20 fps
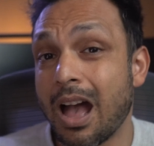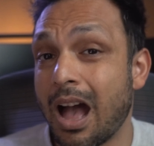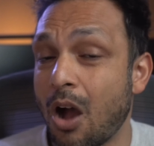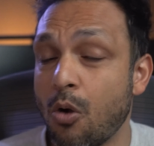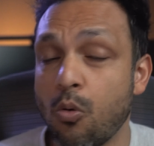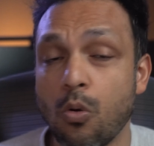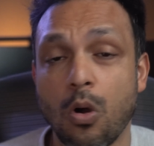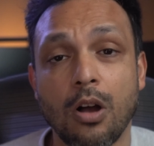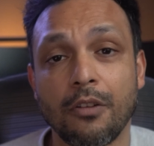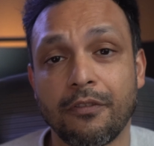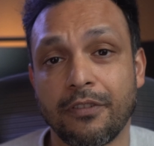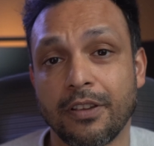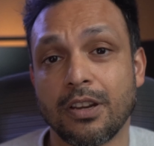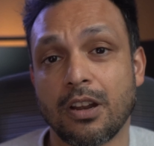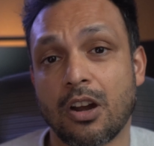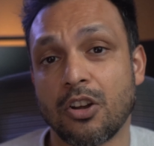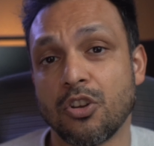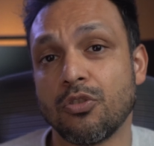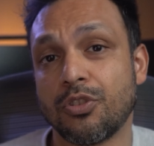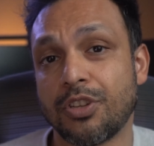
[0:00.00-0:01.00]
How often
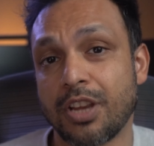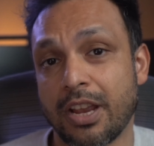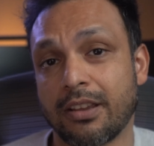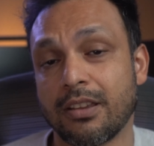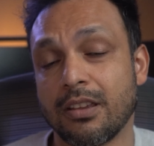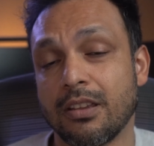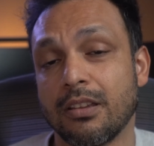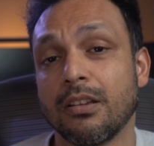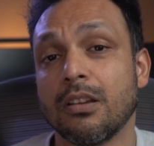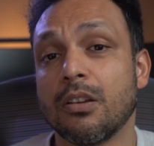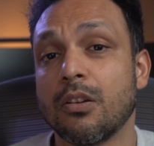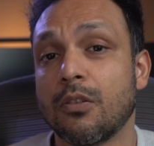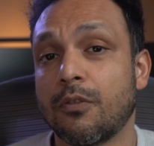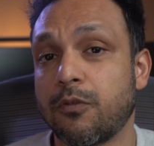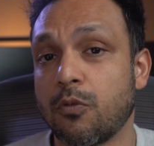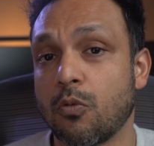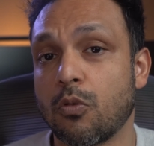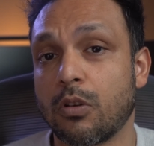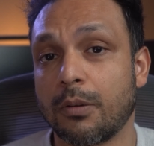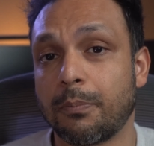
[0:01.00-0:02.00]
are you checking
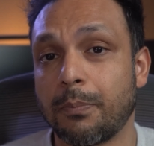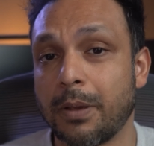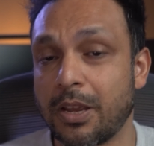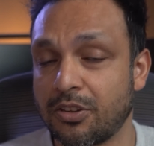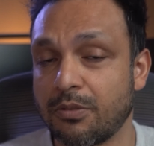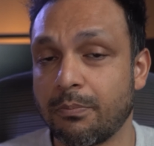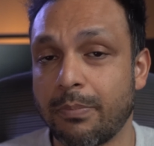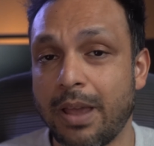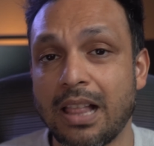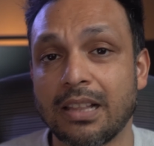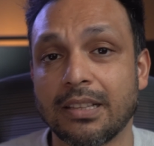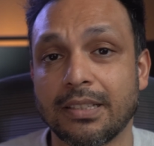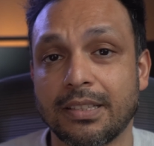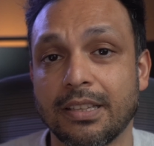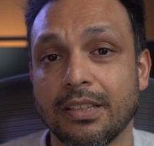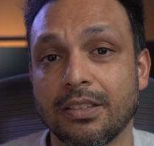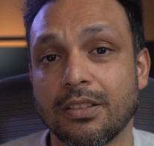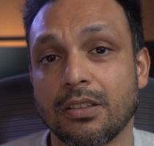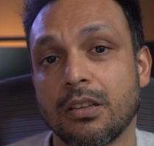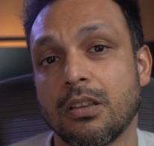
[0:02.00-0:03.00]
for patient
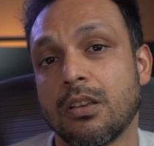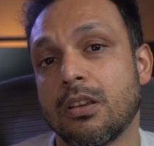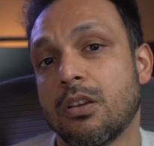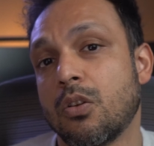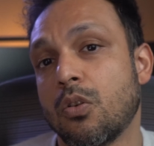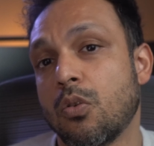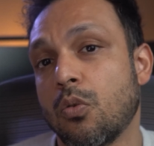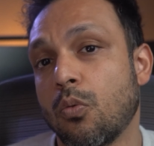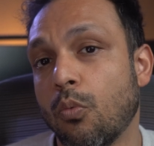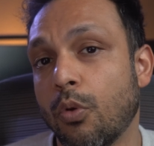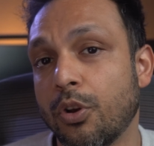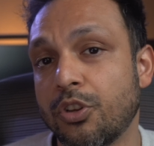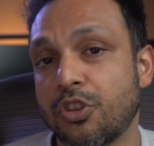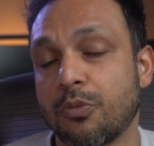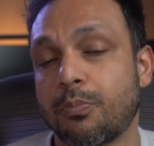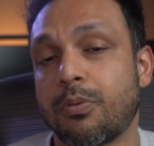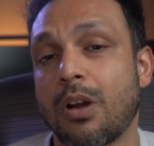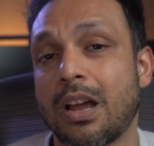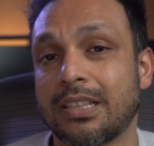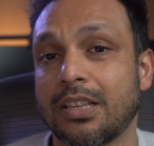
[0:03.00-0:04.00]
balances? What is
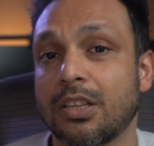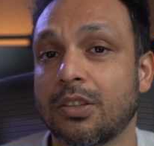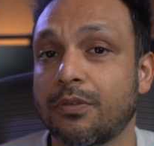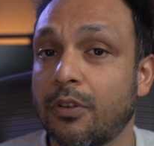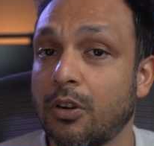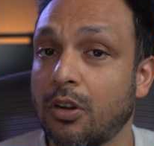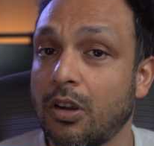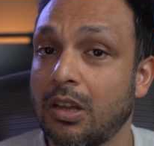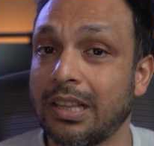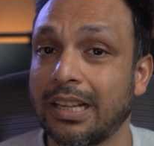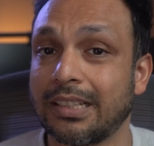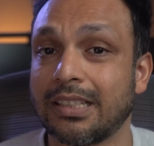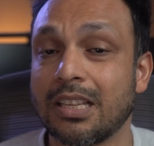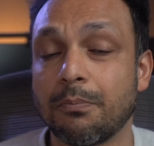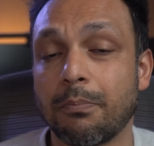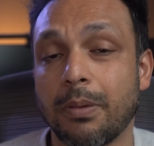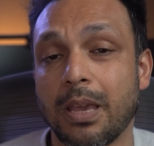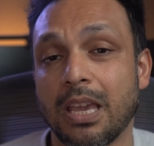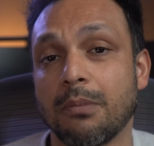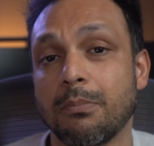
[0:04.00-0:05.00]
your process for
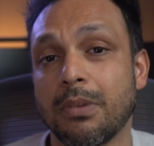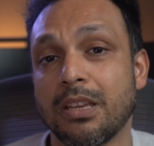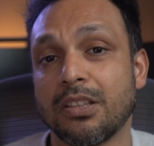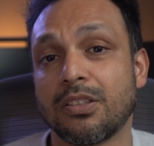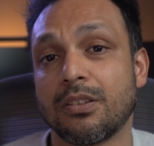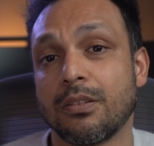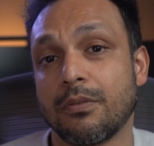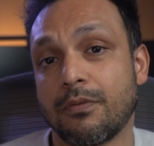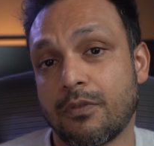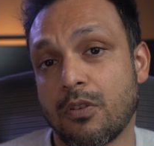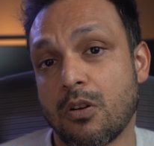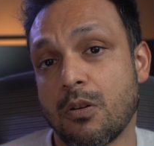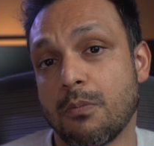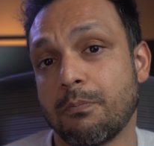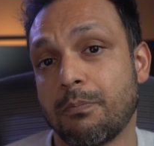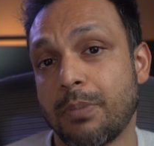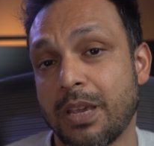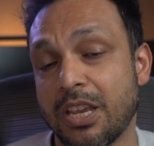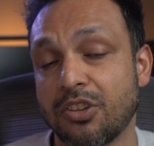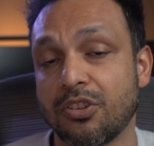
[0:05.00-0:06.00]
collecting payments
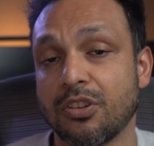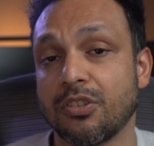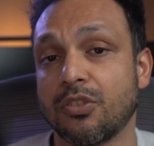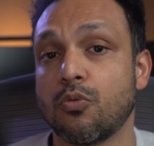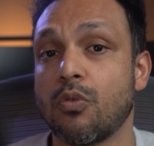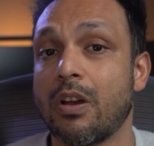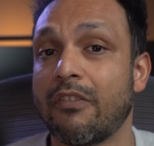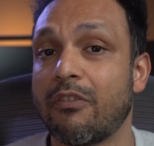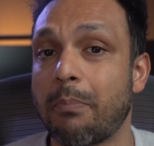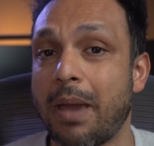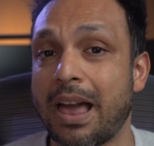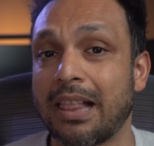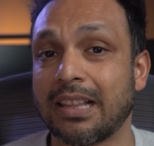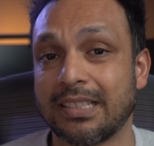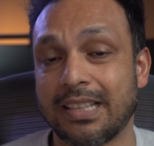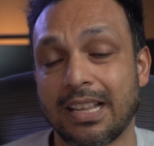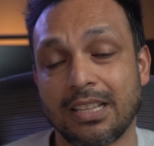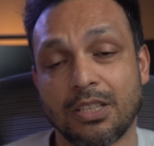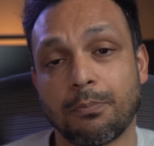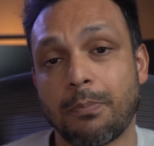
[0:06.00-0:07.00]
from patients who have a
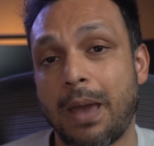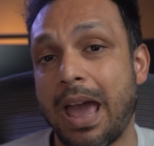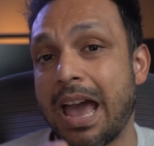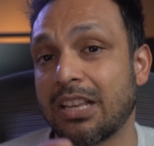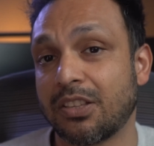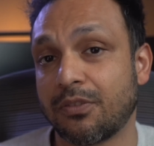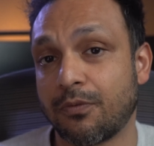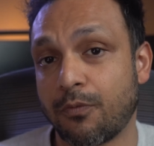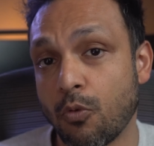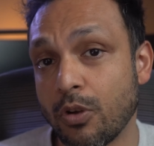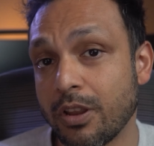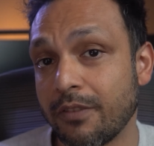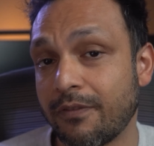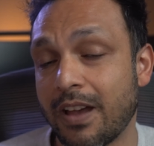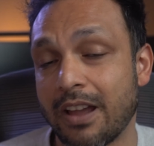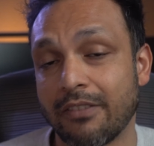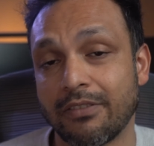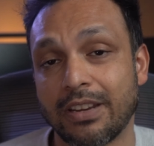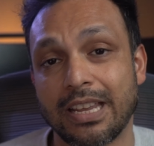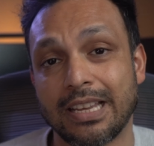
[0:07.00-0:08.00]
balance that's past
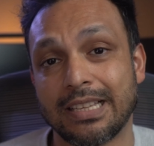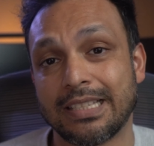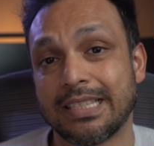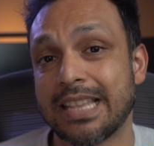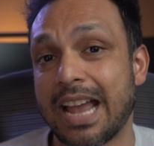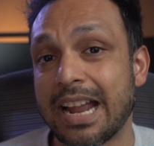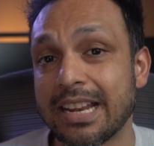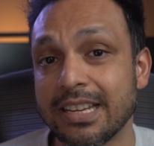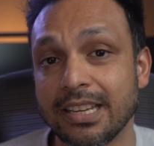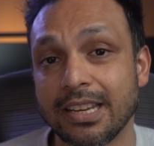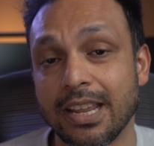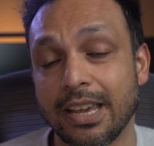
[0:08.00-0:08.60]
45 days, 90